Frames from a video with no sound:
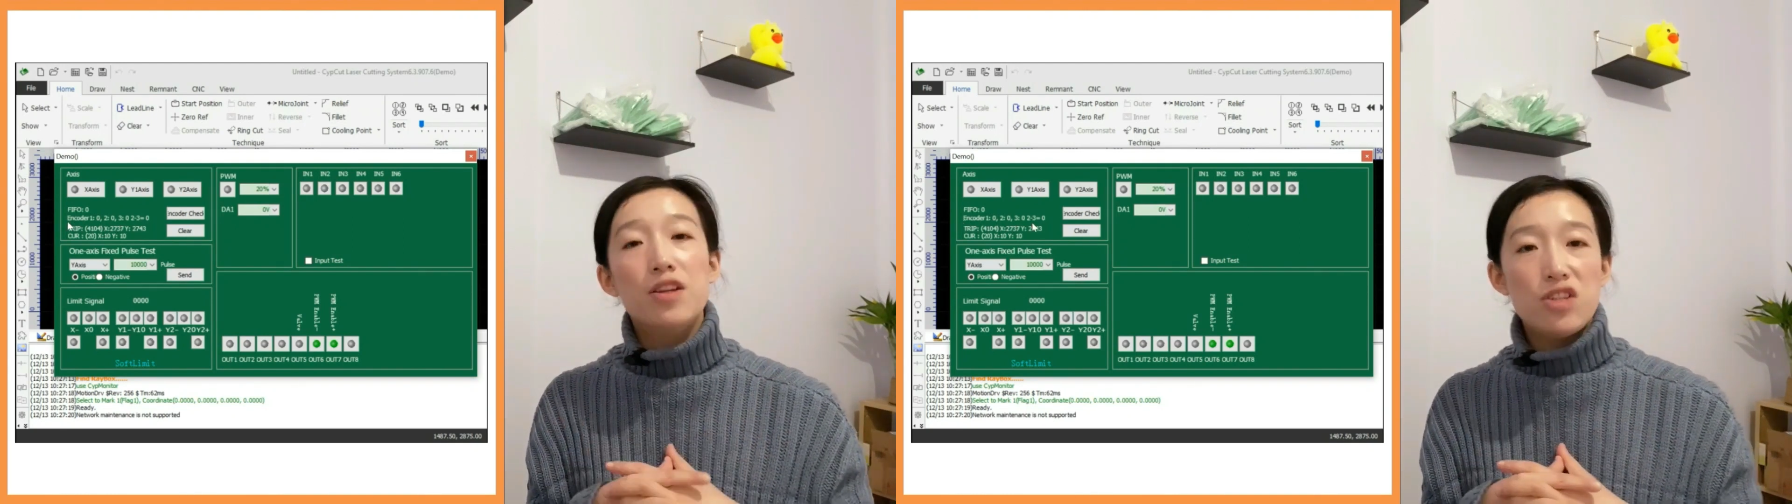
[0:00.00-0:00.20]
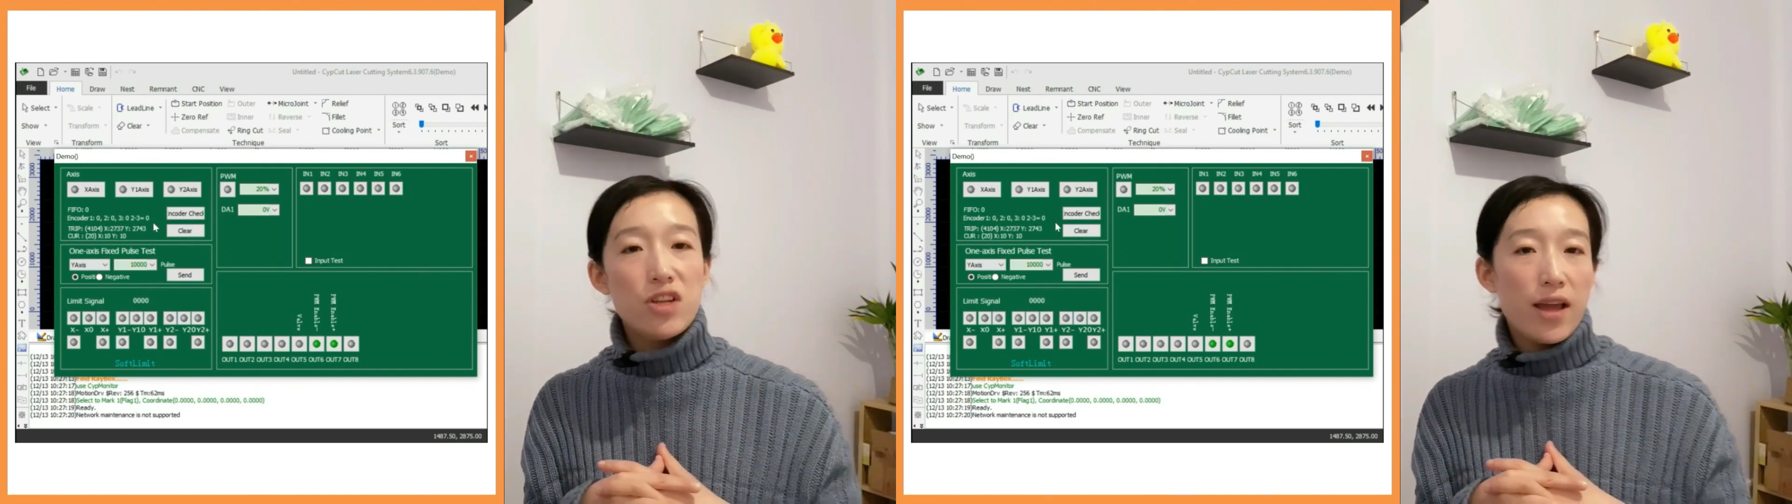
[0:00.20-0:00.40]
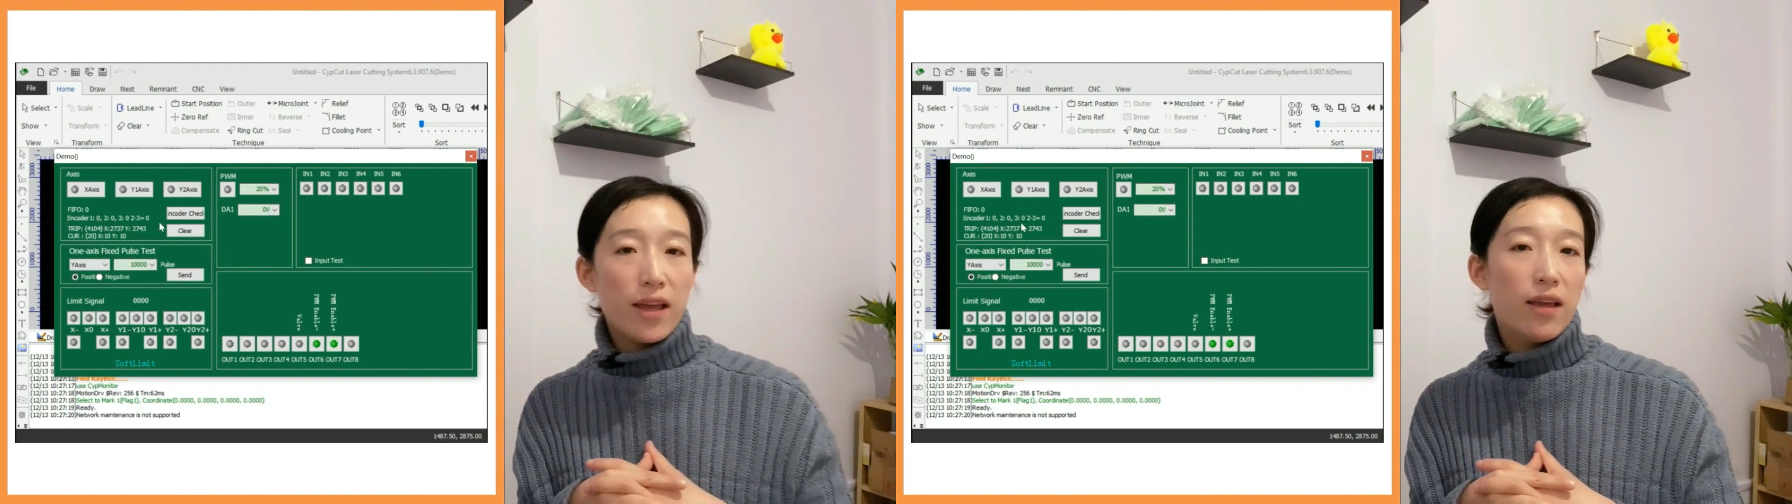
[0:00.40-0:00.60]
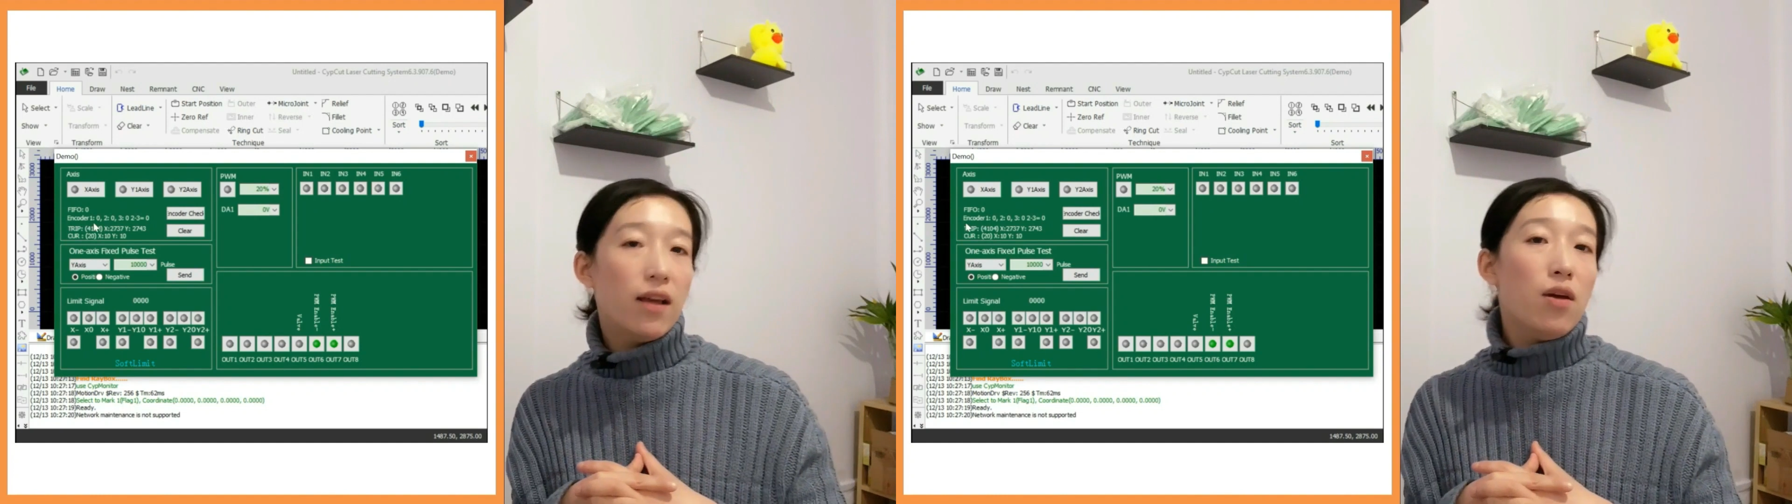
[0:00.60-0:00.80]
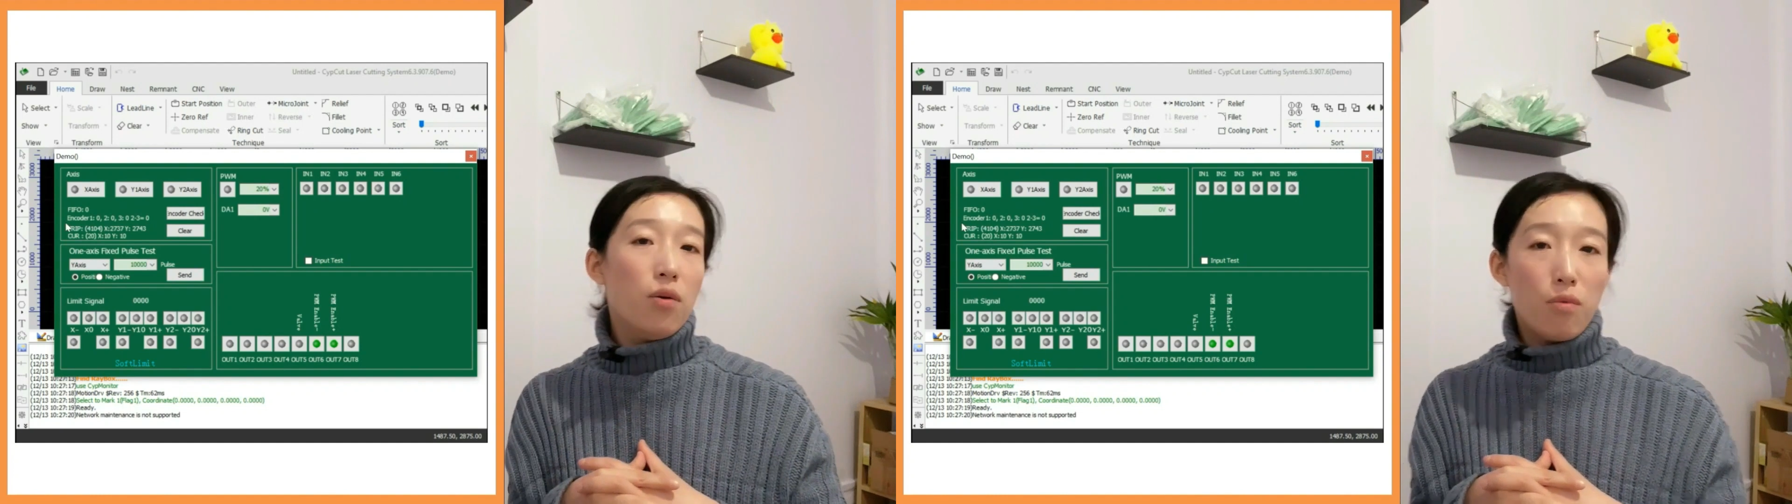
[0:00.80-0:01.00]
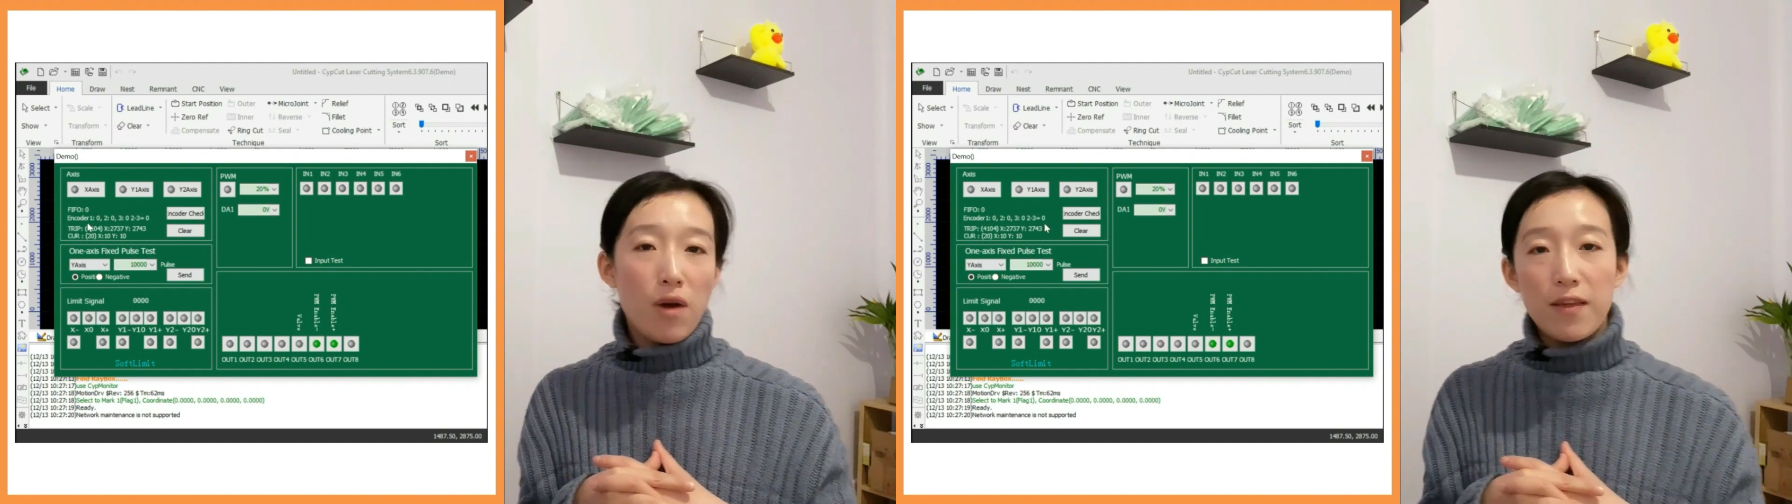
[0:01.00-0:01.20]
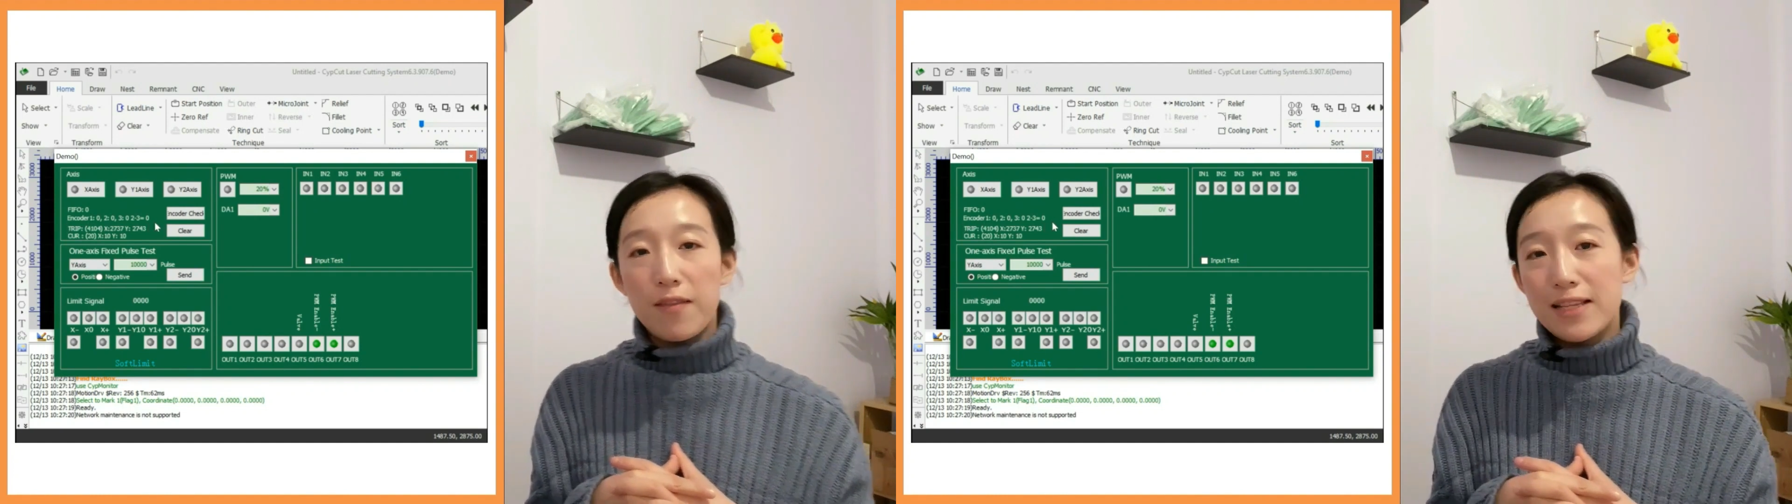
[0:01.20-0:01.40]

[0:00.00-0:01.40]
Check whether the